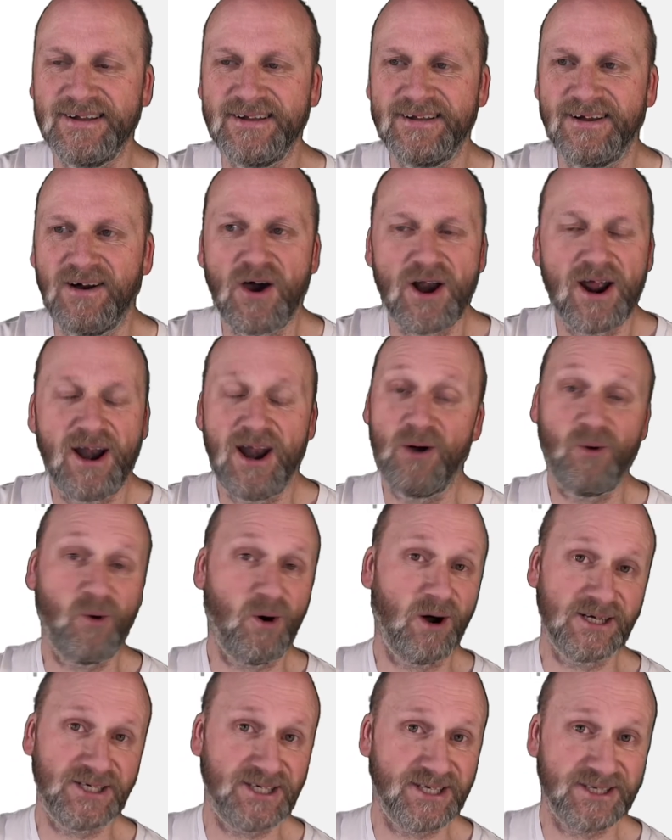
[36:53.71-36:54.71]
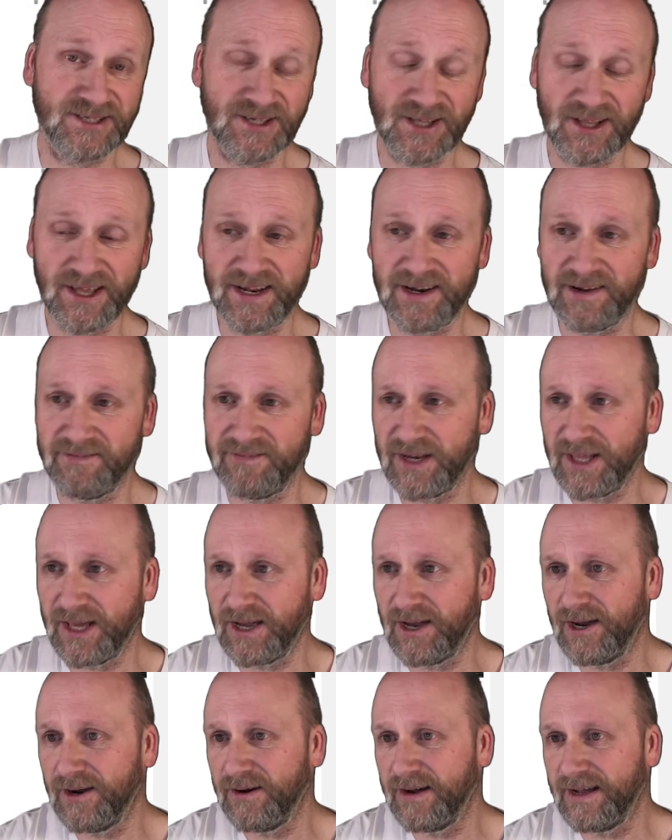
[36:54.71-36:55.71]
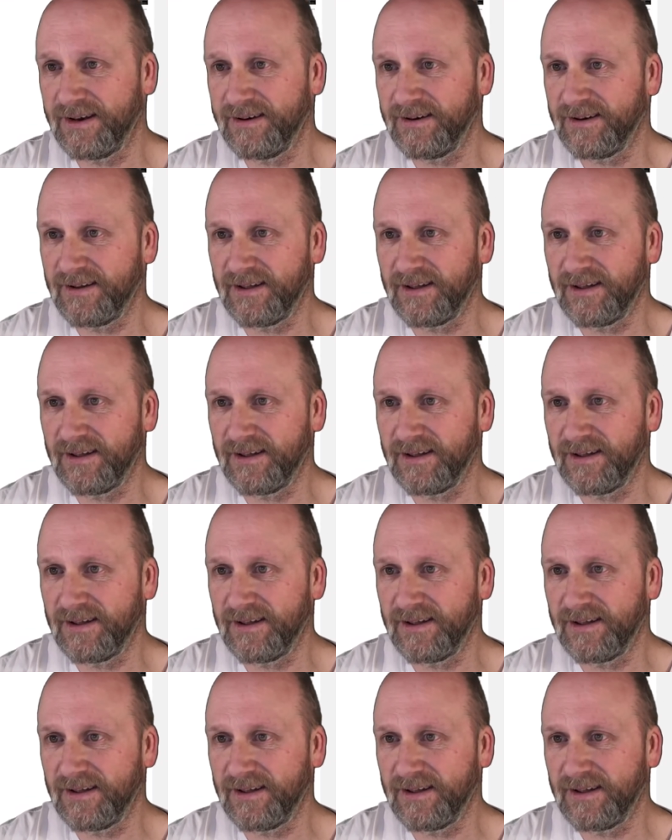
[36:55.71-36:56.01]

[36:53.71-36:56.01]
I don't know why she's deleted a video, and